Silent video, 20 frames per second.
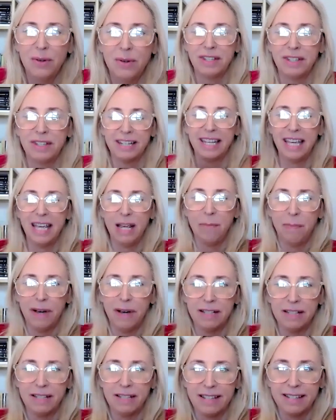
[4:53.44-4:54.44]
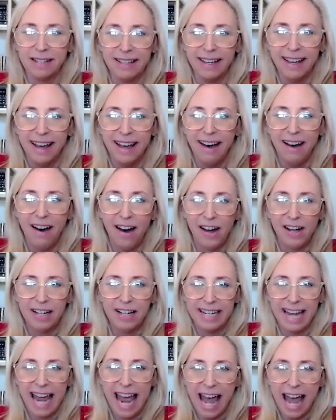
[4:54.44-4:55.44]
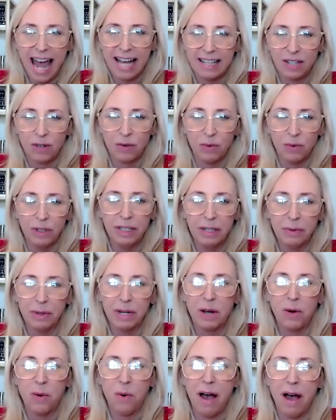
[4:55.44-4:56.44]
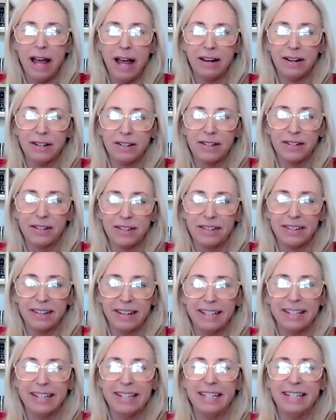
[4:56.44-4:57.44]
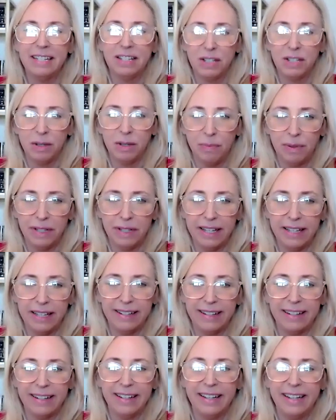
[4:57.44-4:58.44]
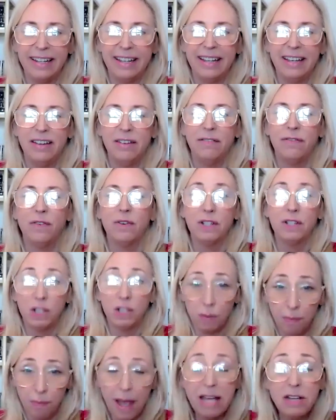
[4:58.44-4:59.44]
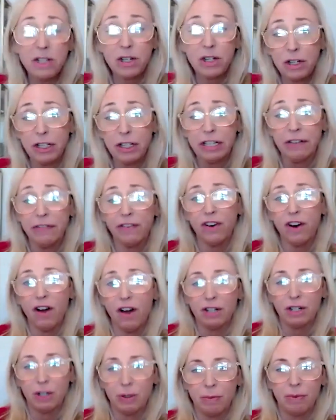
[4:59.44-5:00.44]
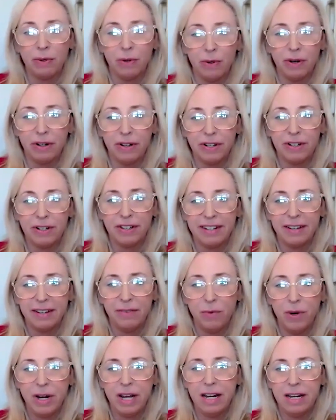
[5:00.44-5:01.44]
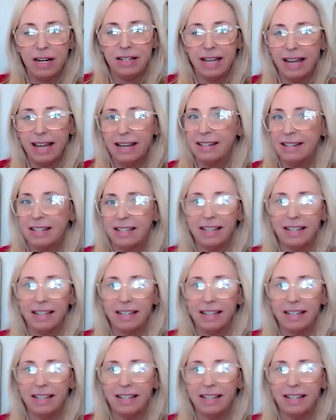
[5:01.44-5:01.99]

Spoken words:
to keep us on task really requires a discipline especially for entrepreneurs. We tend